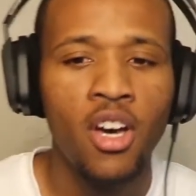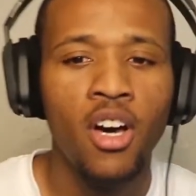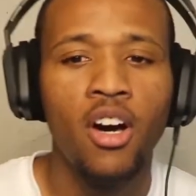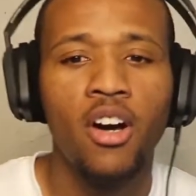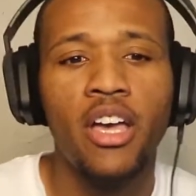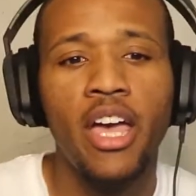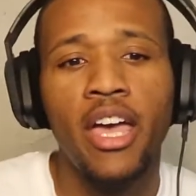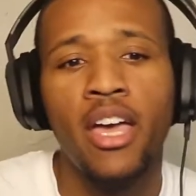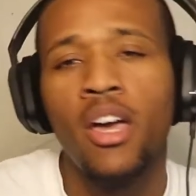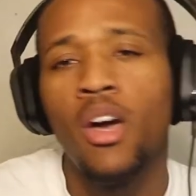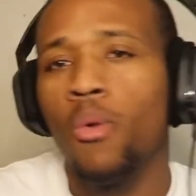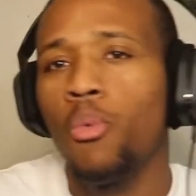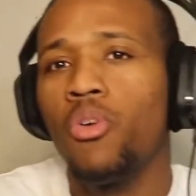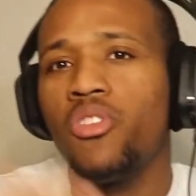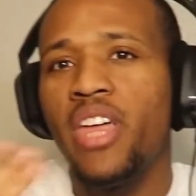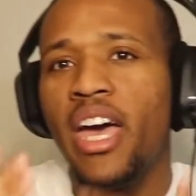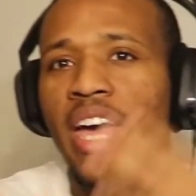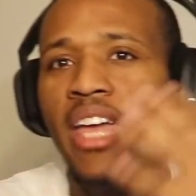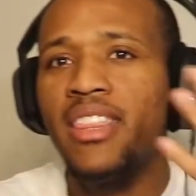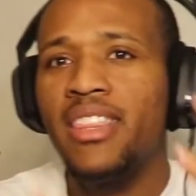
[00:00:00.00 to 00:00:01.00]
Okay, well
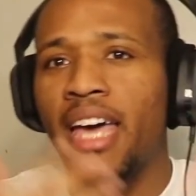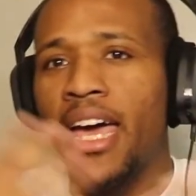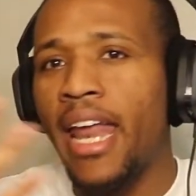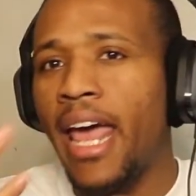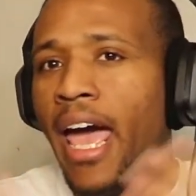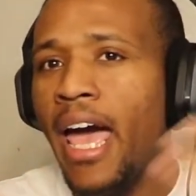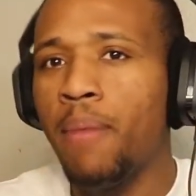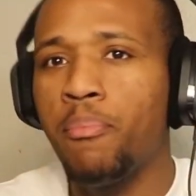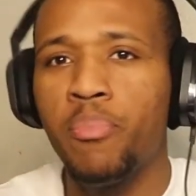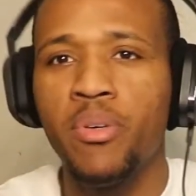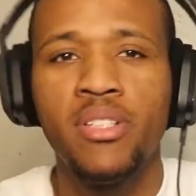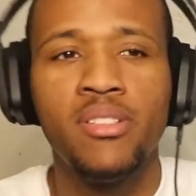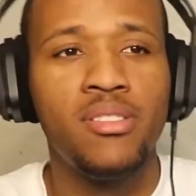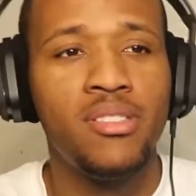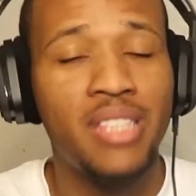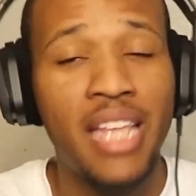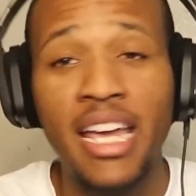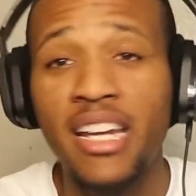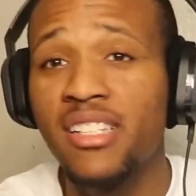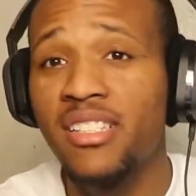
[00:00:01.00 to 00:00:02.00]
that happens.
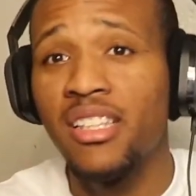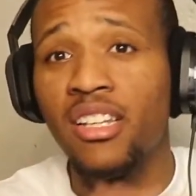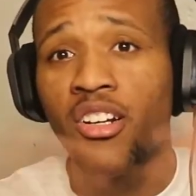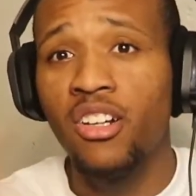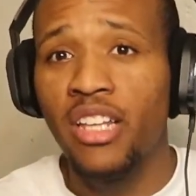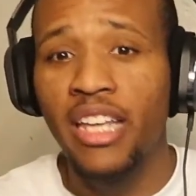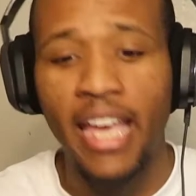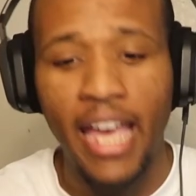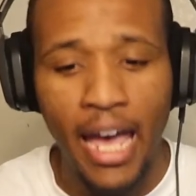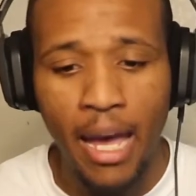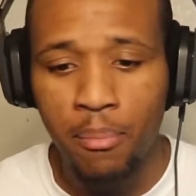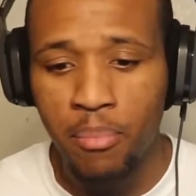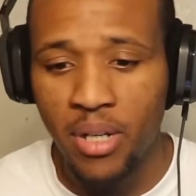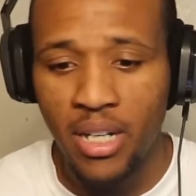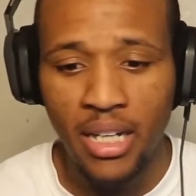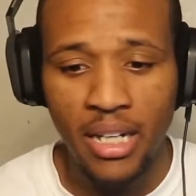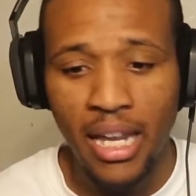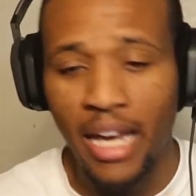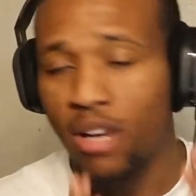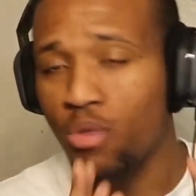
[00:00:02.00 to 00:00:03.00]
That is literally
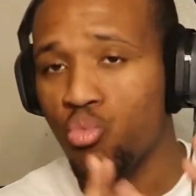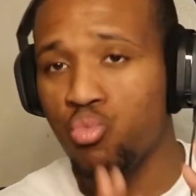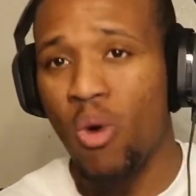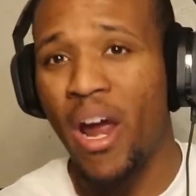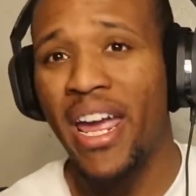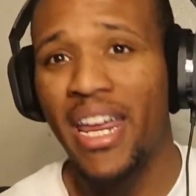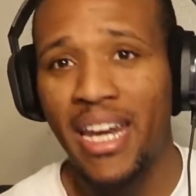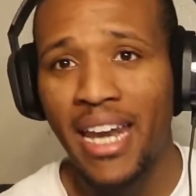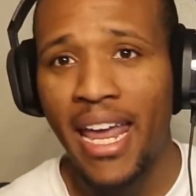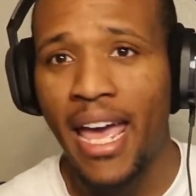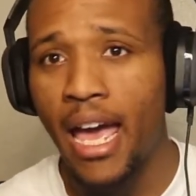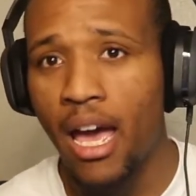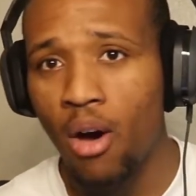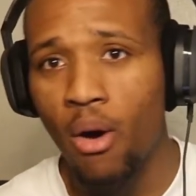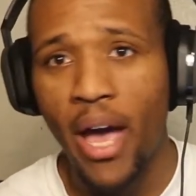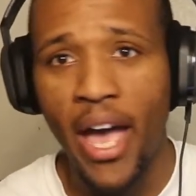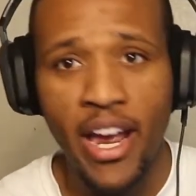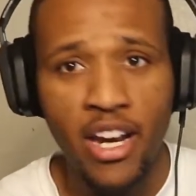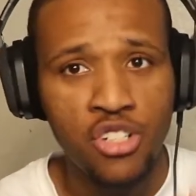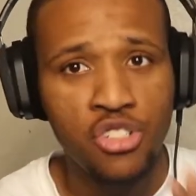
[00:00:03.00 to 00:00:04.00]
happening like right now
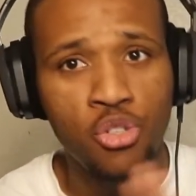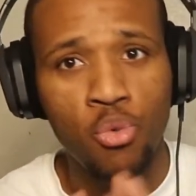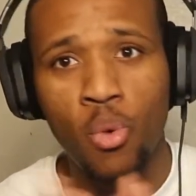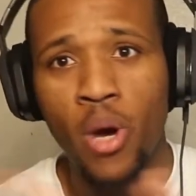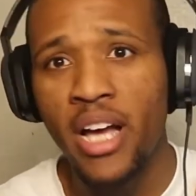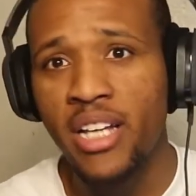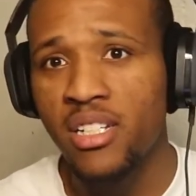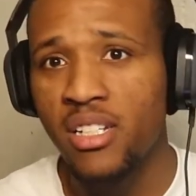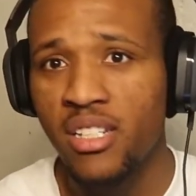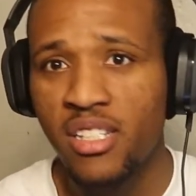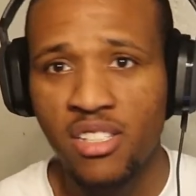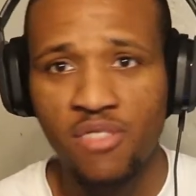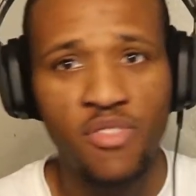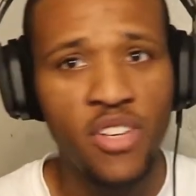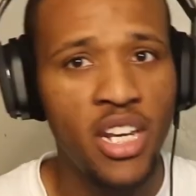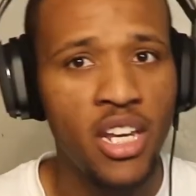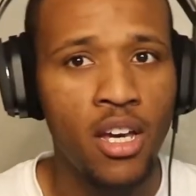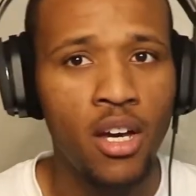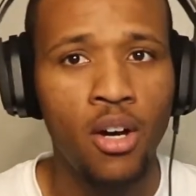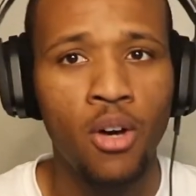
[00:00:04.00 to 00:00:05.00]
as you're watching this
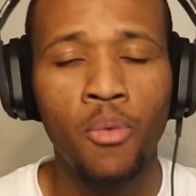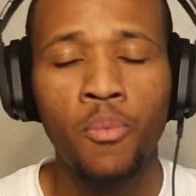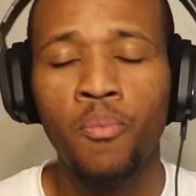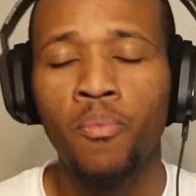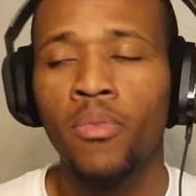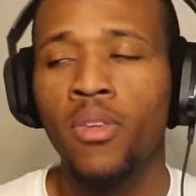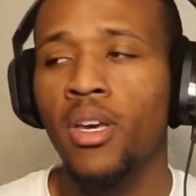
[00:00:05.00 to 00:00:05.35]
video.